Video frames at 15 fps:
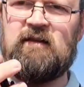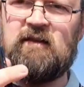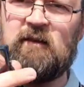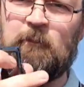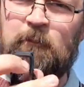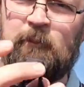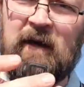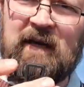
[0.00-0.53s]
The
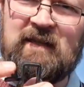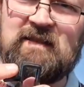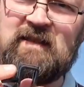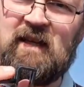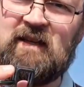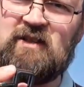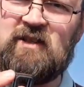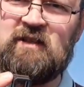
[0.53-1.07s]
back
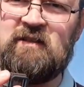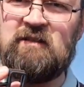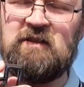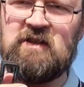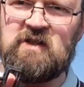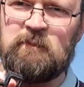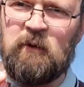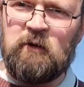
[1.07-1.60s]
section,
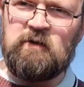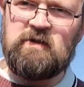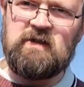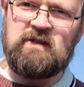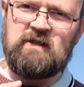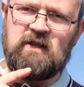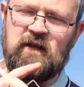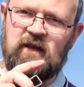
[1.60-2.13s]
you're supposed to
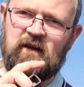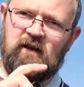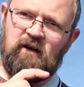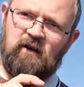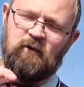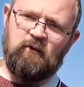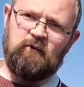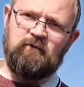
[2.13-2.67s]
slit a
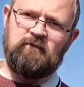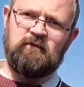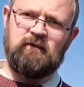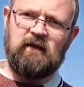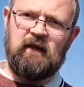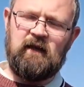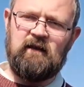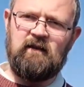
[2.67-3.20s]
hole
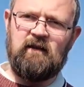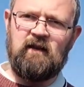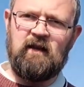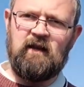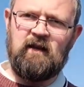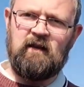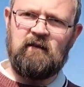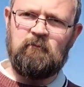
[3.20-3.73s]
in
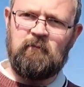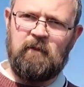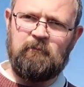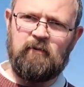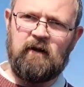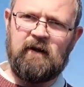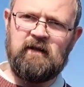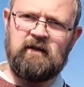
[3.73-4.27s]
the
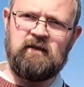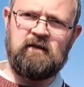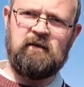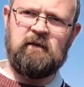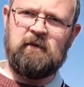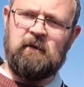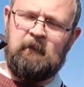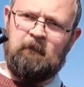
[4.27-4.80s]

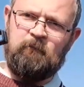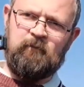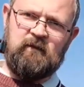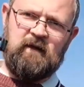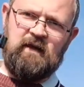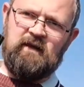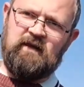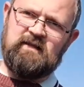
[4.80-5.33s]
membrane,
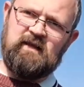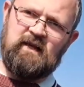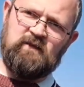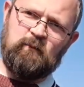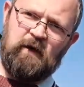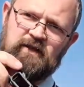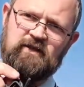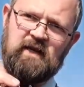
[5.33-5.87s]
then this gets
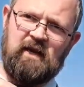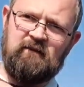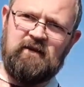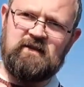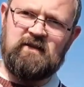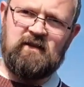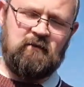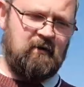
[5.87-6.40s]
wedged down
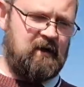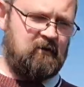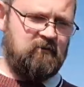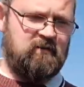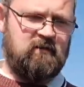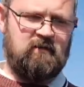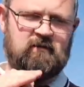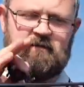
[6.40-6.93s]
into the
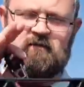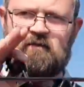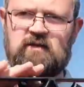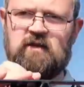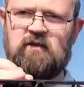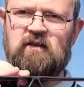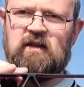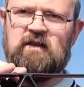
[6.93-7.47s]
ground,
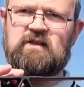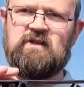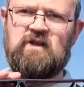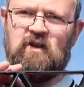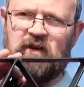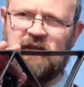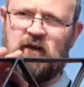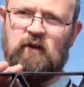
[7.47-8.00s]
two of these
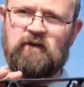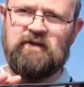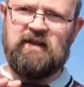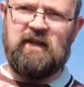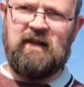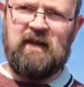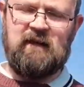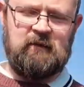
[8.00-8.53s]
slot in onto
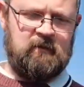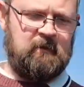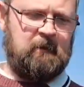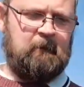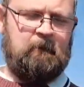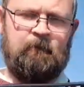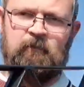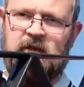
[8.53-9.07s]
that,
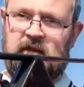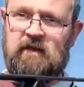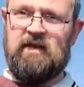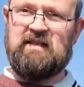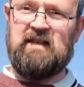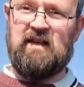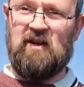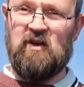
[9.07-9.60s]
and
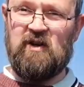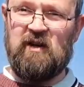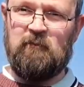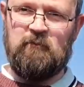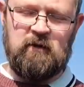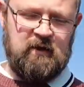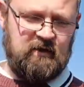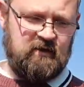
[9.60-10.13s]
that's how you lock it in
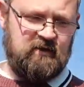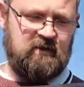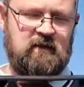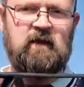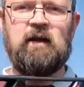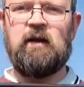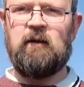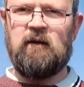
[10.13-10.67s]
place.
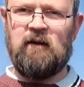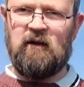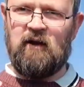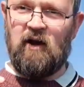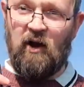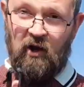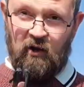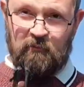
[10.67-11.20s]

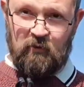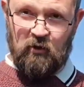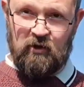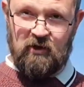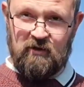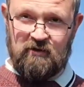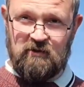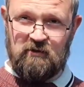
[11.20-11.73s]
I'm not
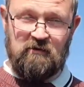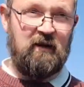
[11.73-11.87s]
going to do